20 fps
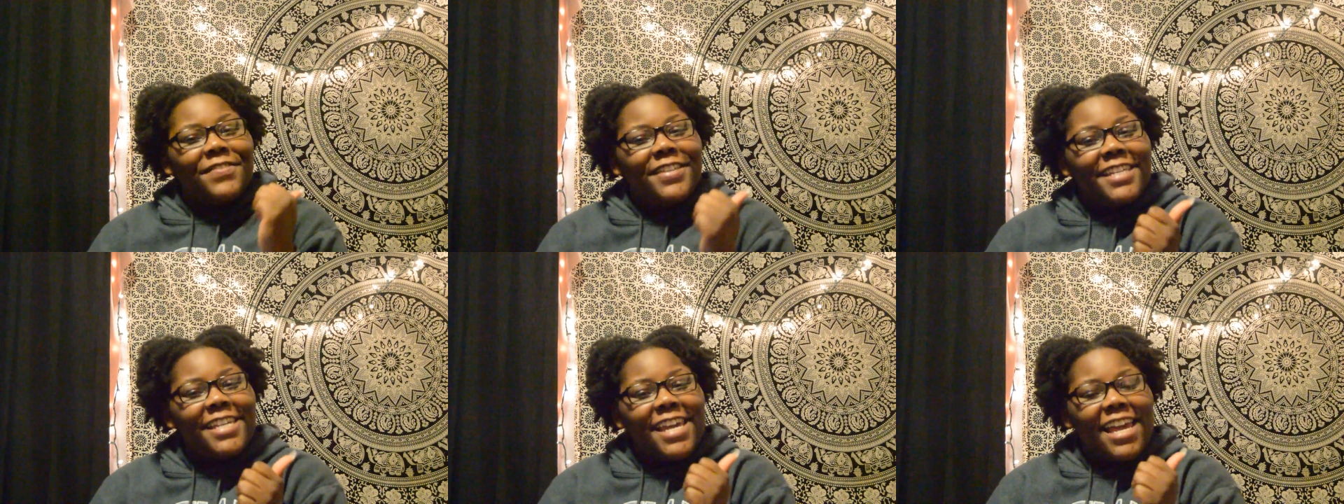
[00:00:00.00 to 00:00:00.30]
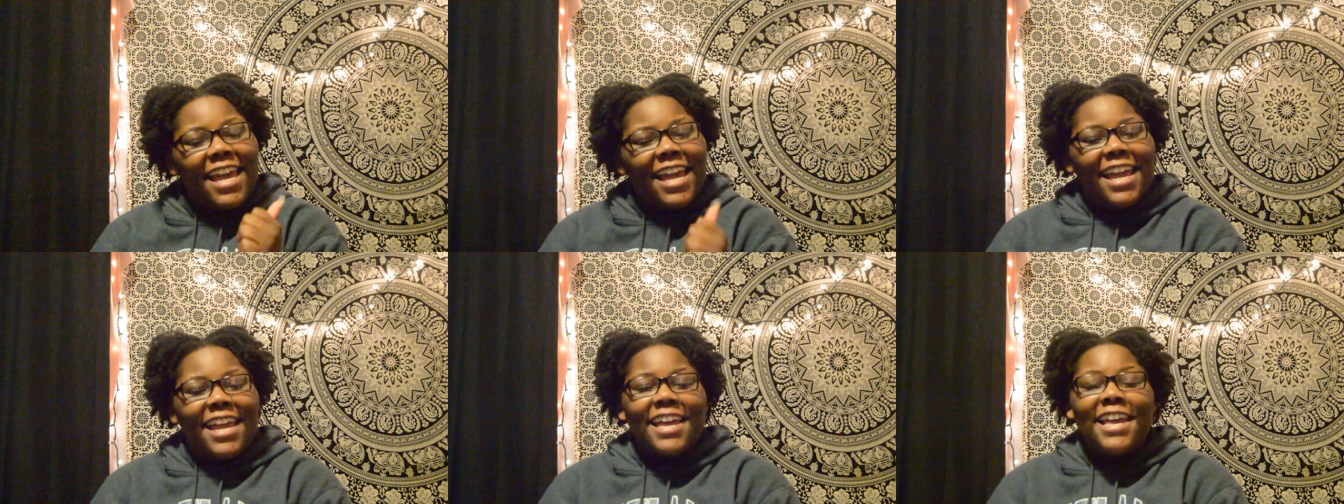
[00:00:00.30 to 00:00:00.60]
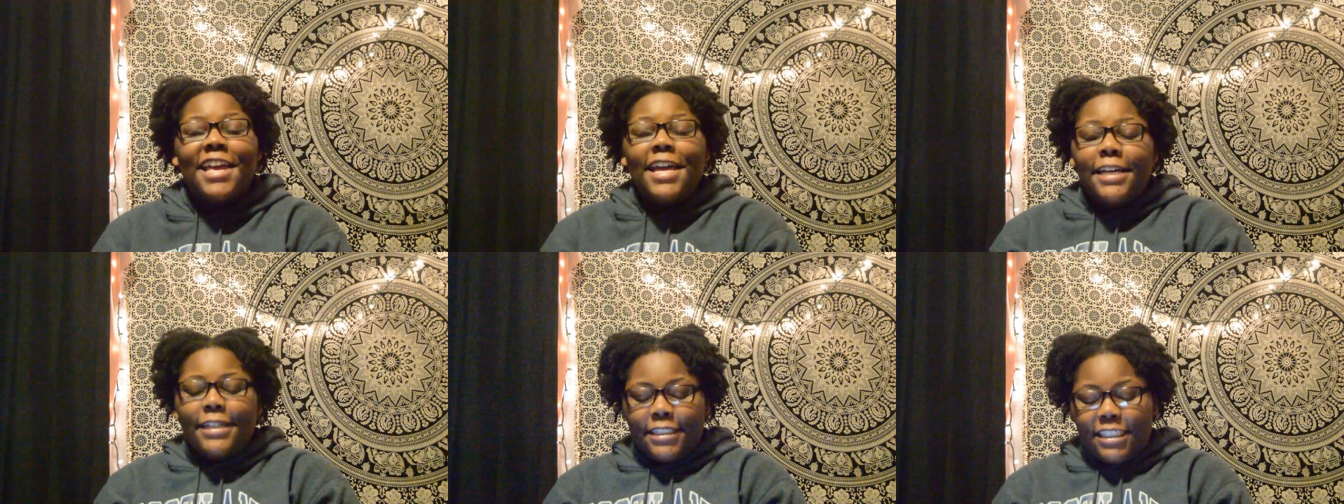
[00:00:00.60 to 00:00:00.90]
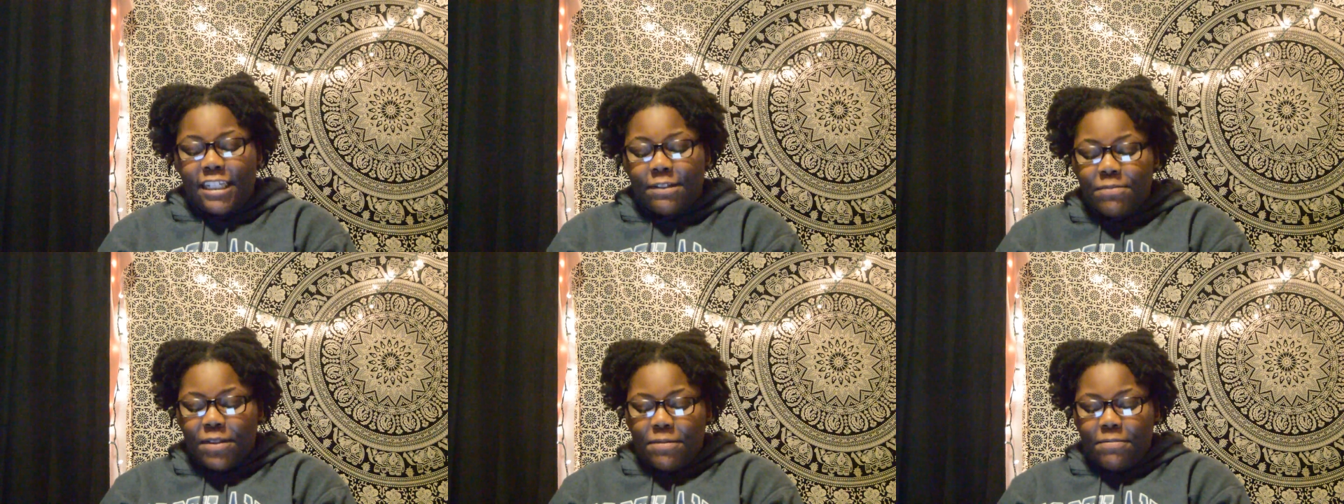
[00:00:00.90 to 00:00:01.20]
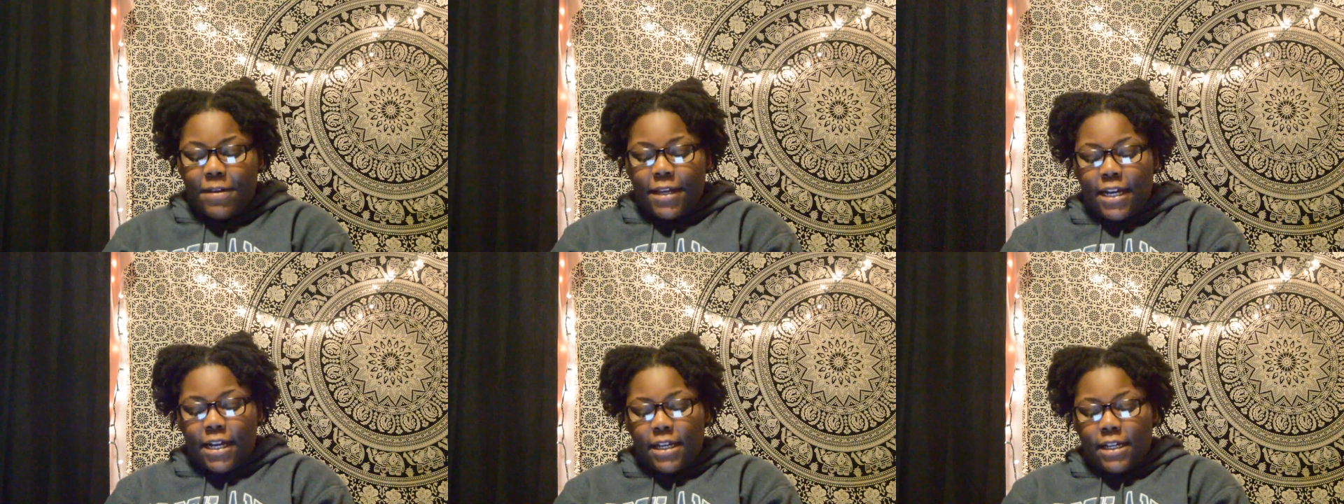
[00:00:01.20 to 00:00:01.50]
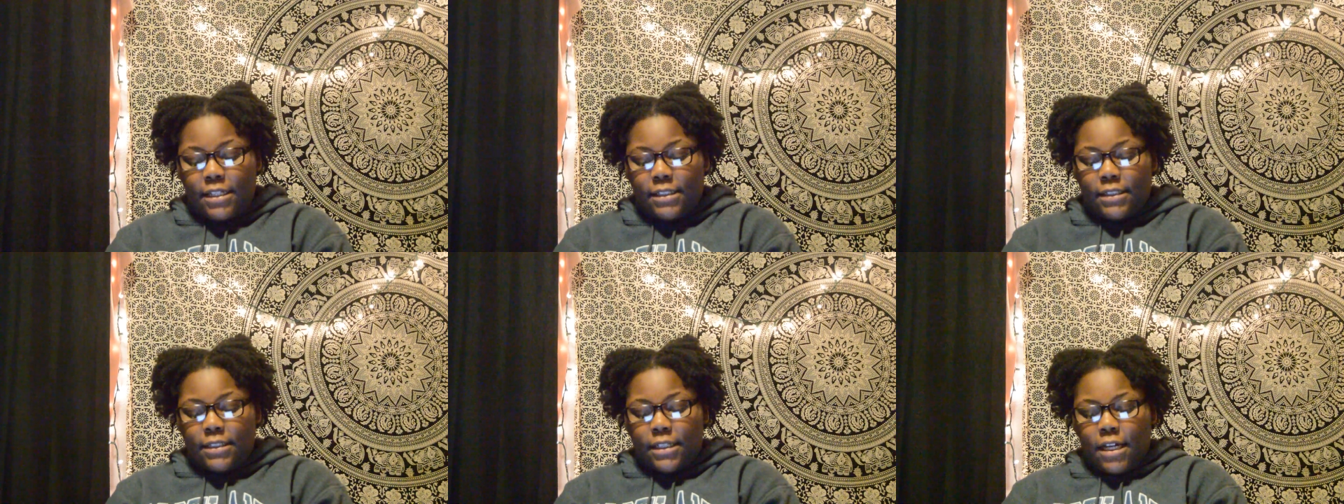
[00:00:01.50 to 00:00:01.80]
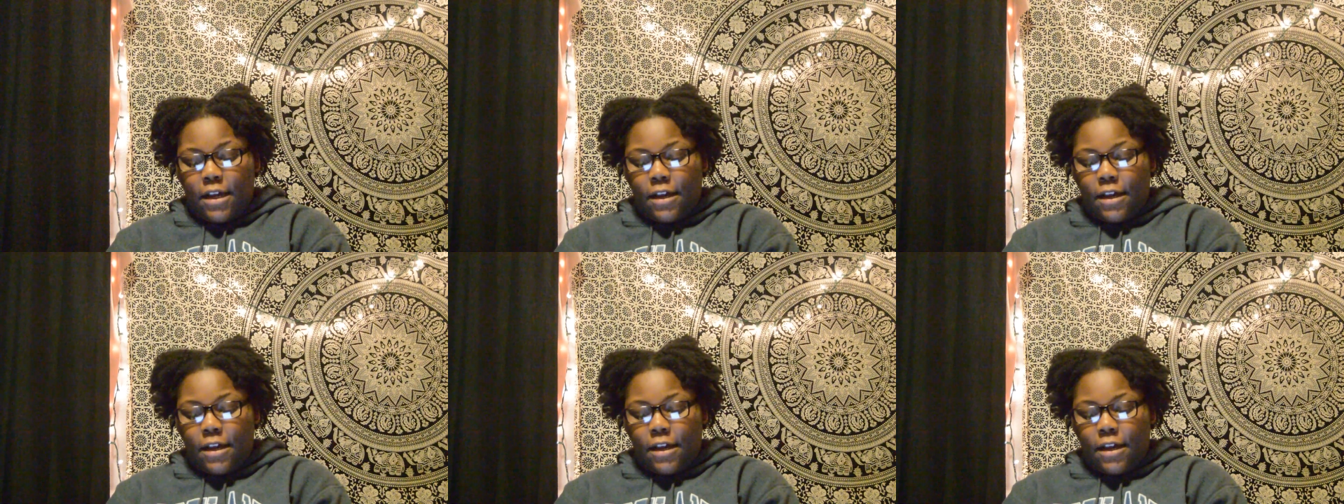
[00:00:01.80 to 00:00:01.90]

Yay. Simply because,